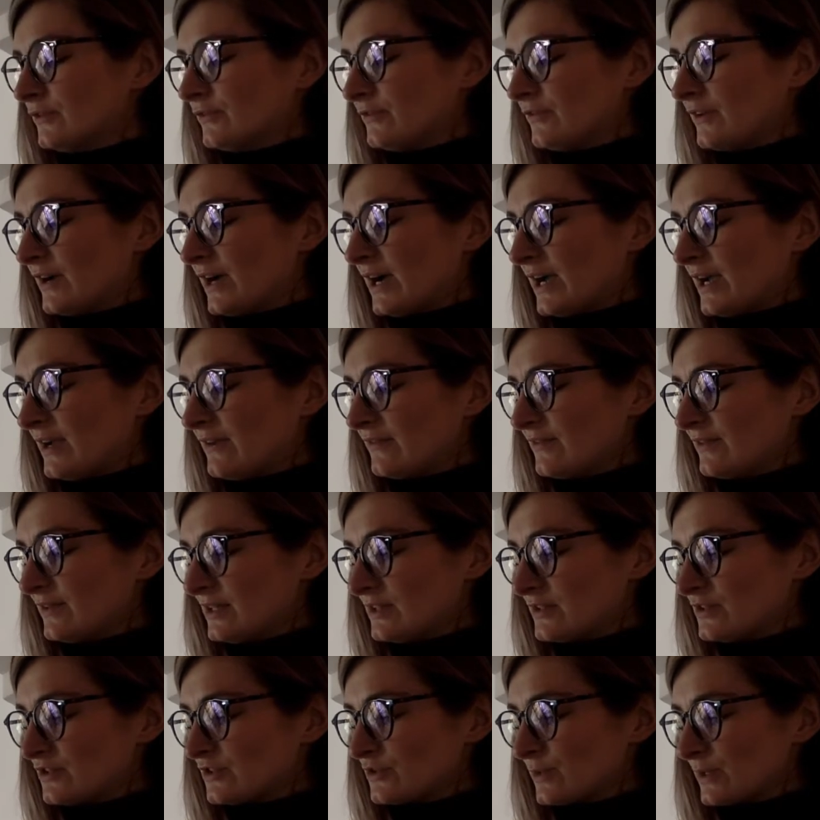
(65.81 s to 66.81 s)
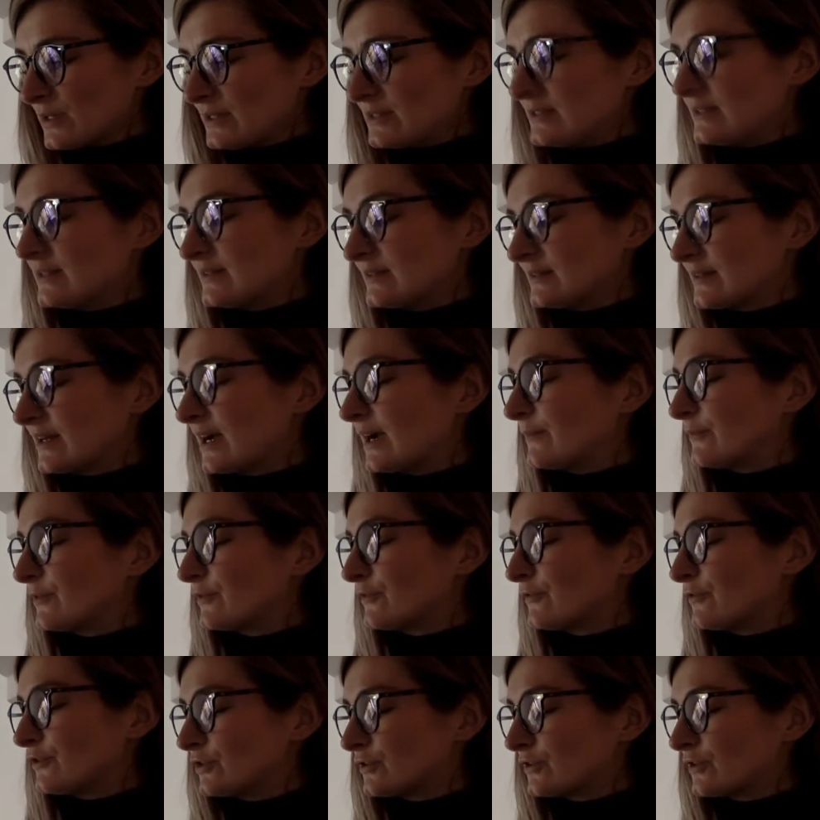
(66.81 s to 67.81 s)
5 into 20 is times
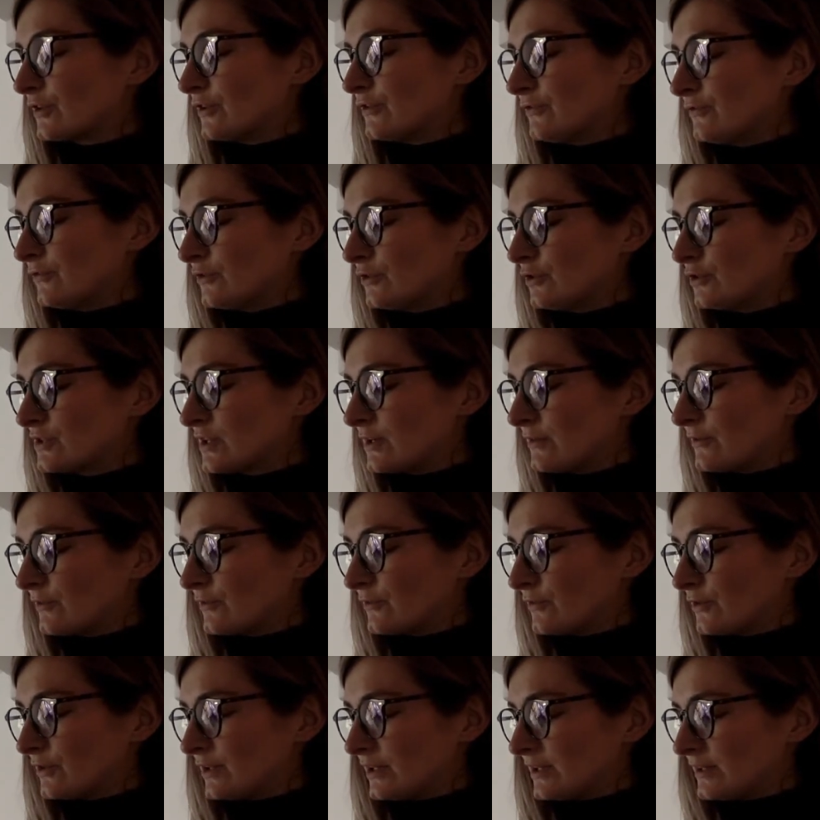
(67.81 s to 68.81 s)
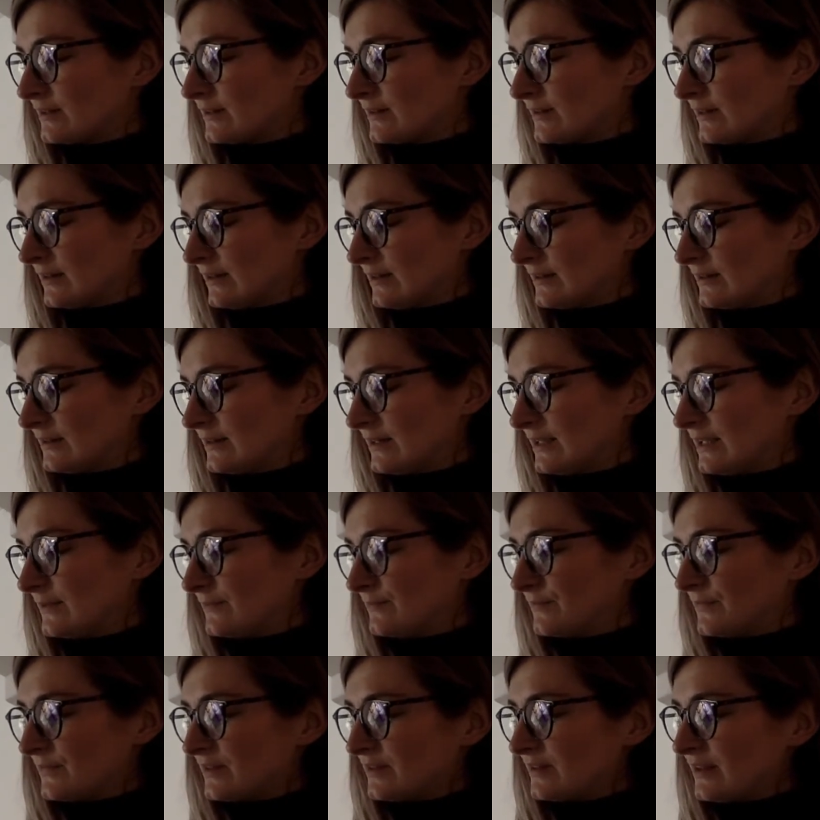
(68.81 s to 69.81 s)
4, so 4 times 4 is
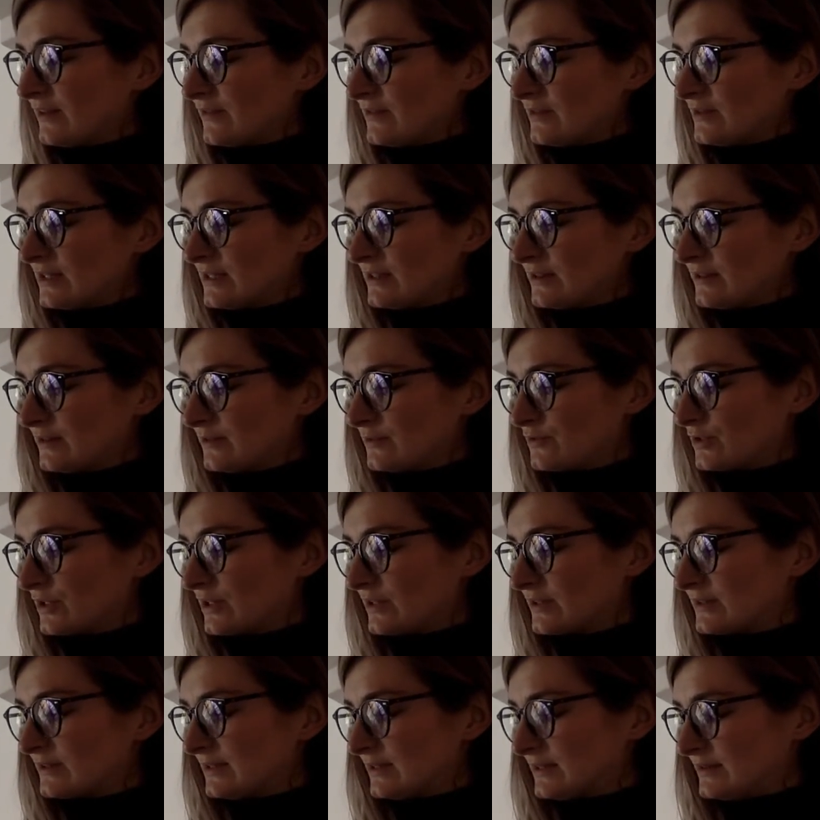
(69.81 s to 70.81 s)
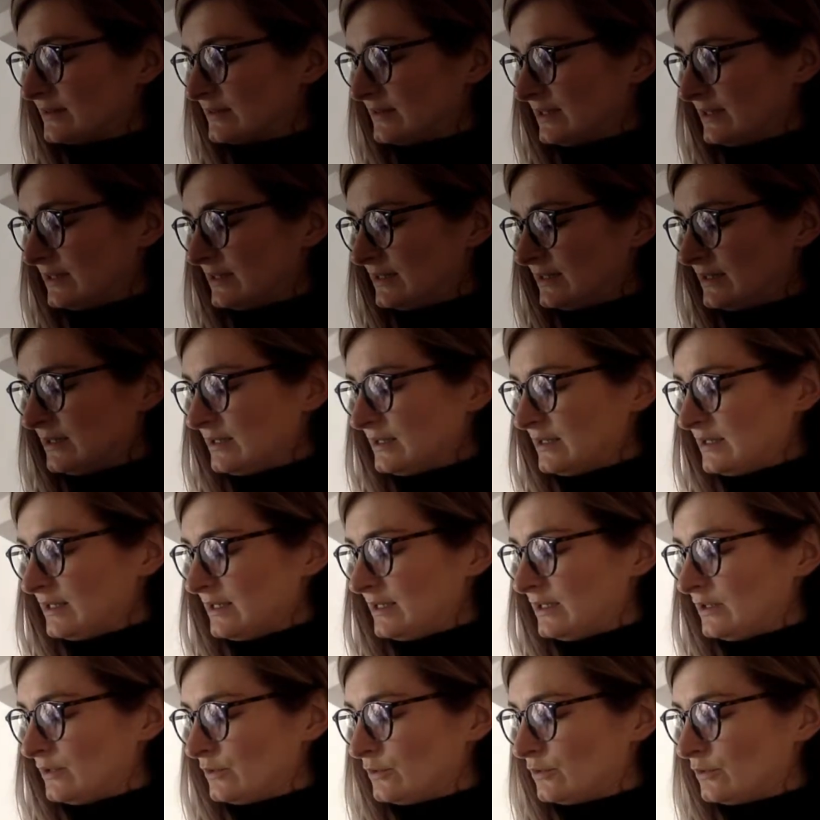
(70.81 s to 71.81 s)
16. 17 subtract 16
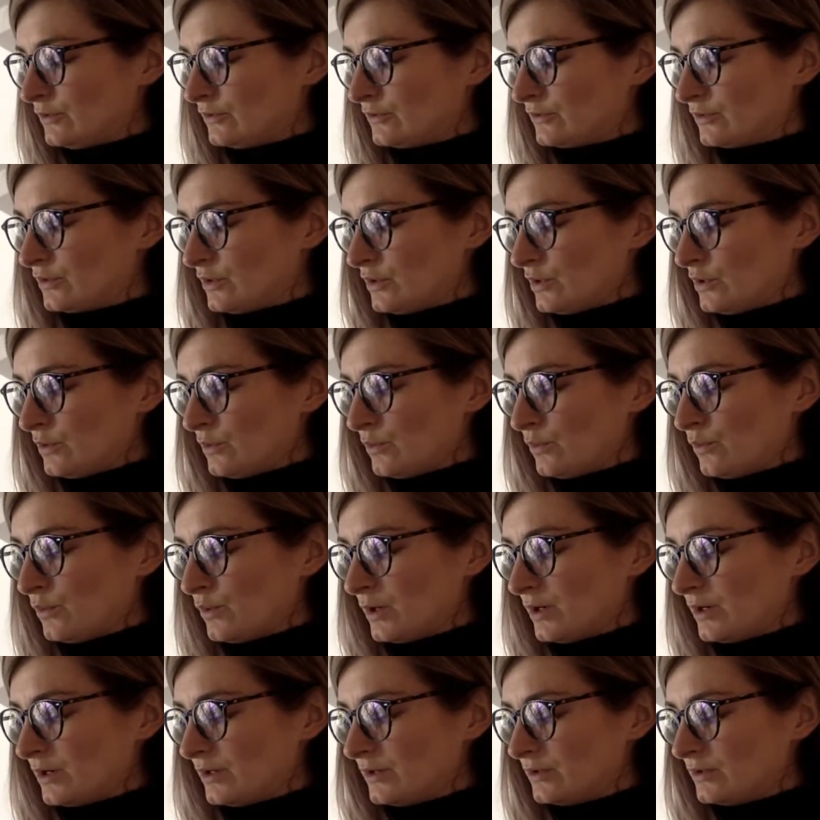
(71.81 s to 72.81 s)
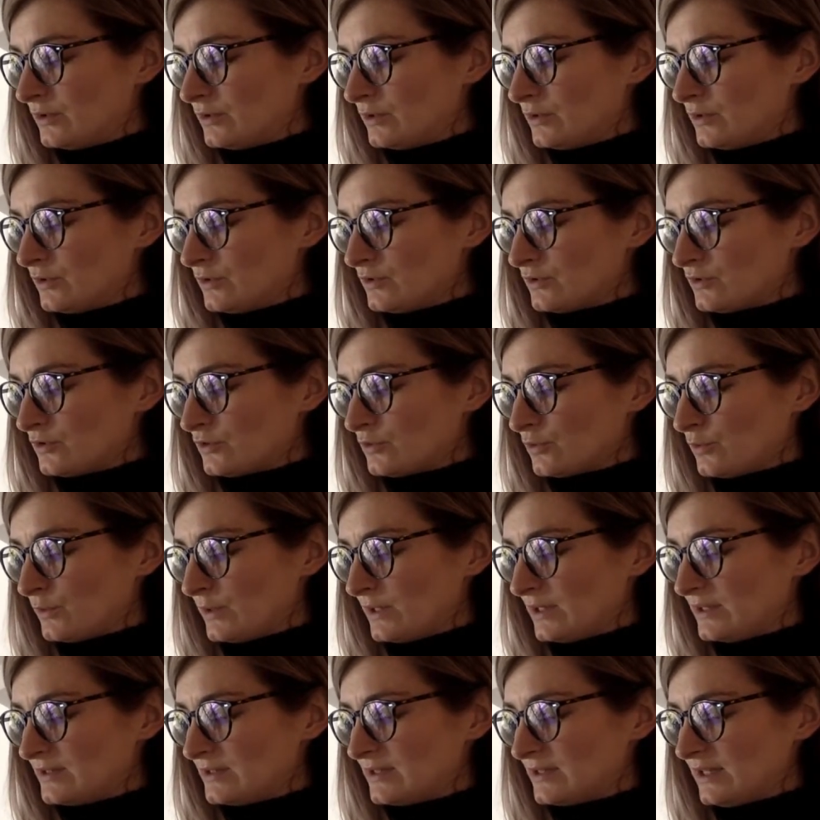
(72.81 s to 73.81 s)
equals
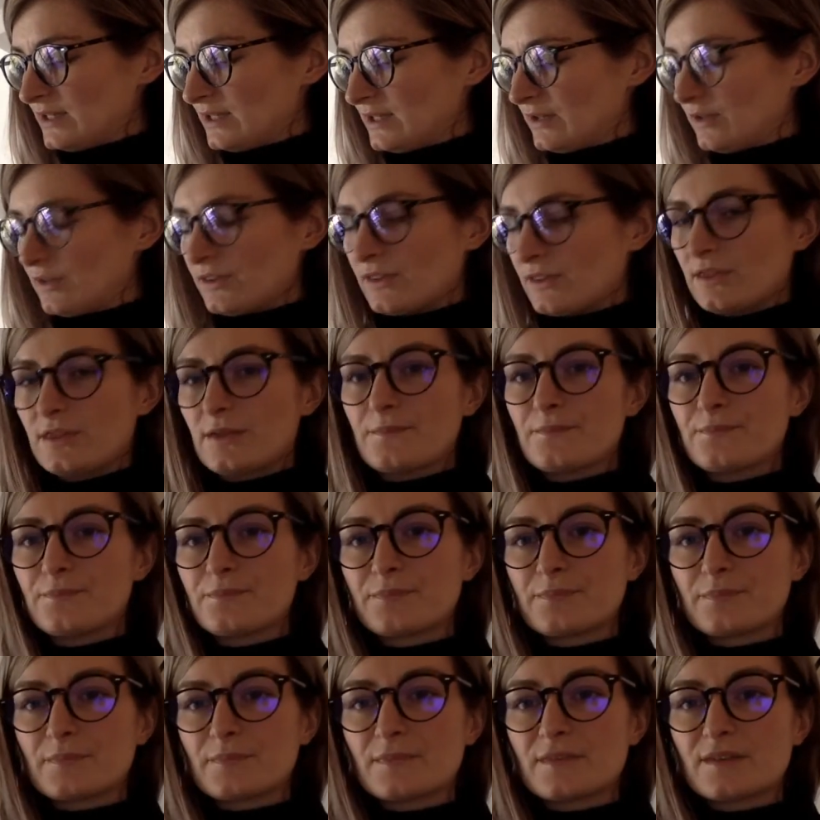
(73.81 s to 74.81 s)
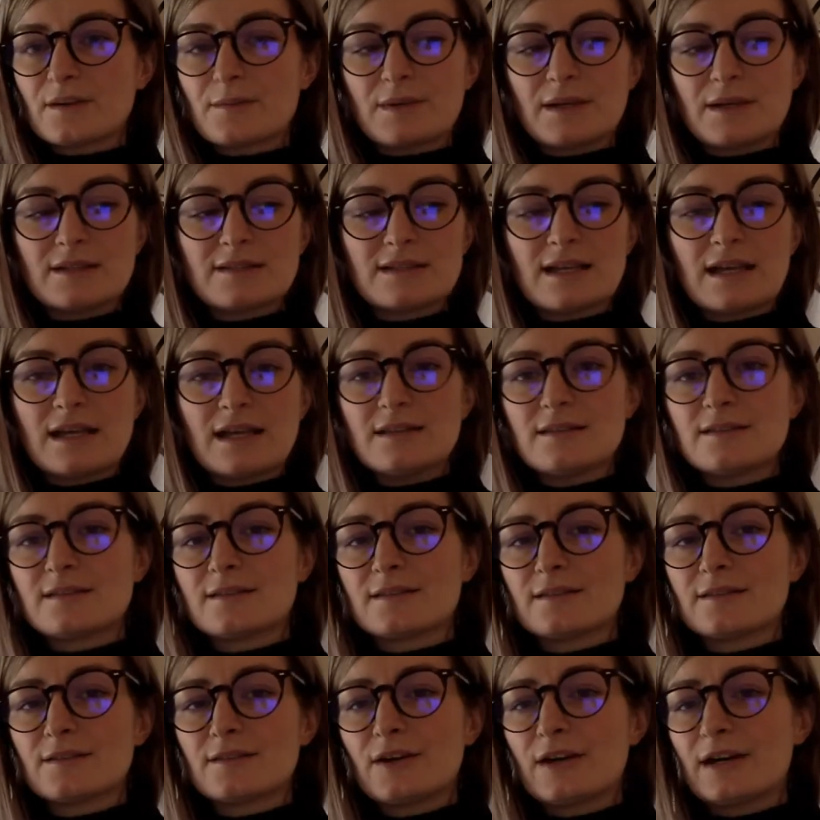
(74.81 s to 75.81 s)
1/20th. Does that make sense?
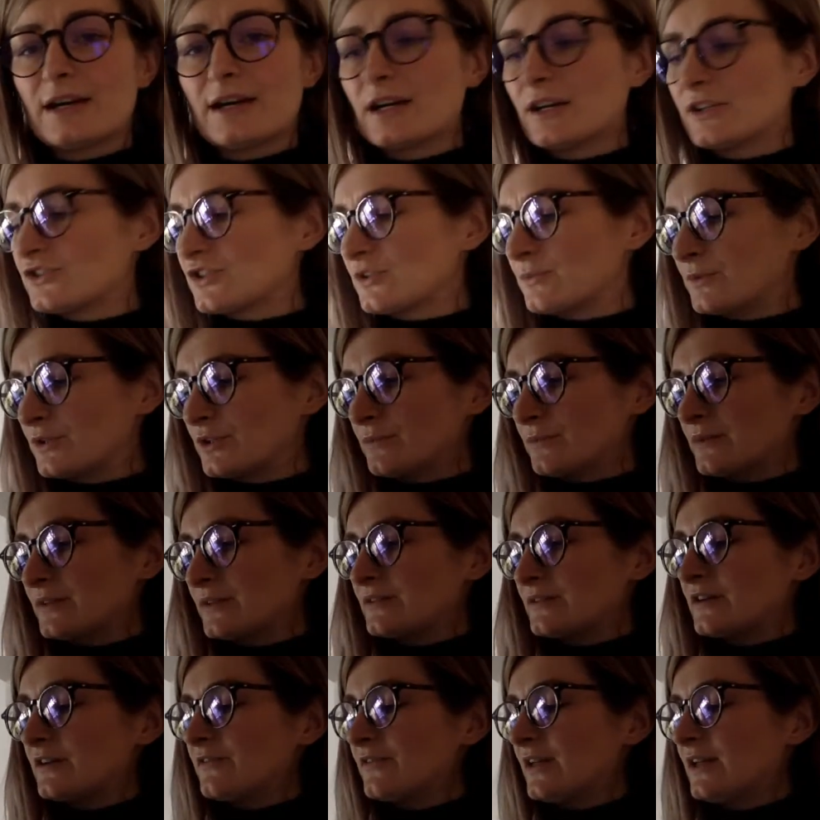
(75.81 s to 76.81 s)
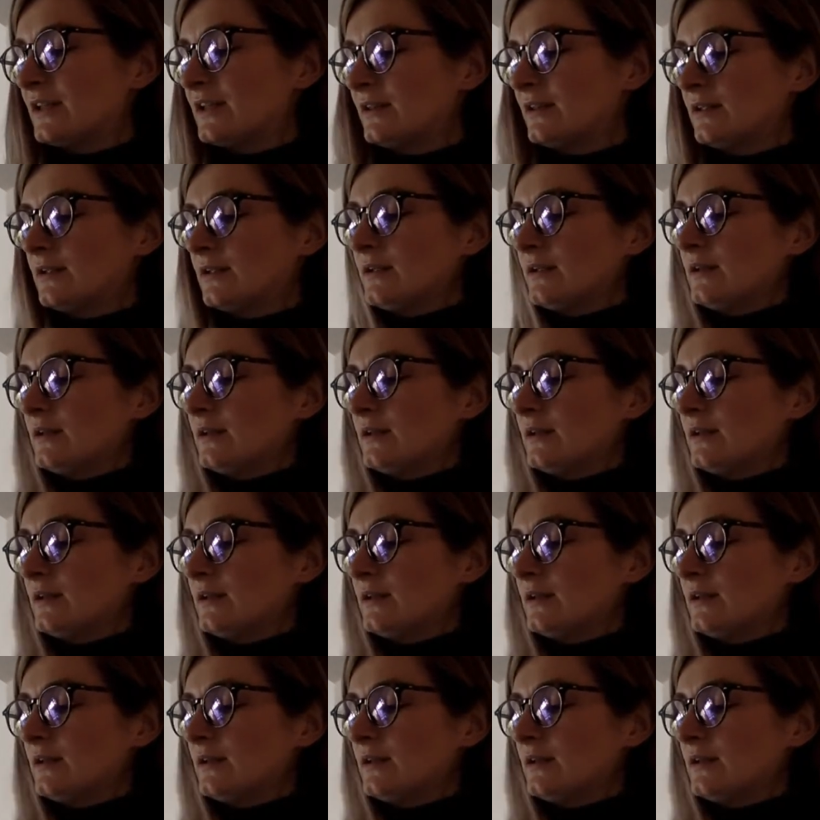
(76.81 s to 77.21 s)
Sorry, I got jumbled up myself then.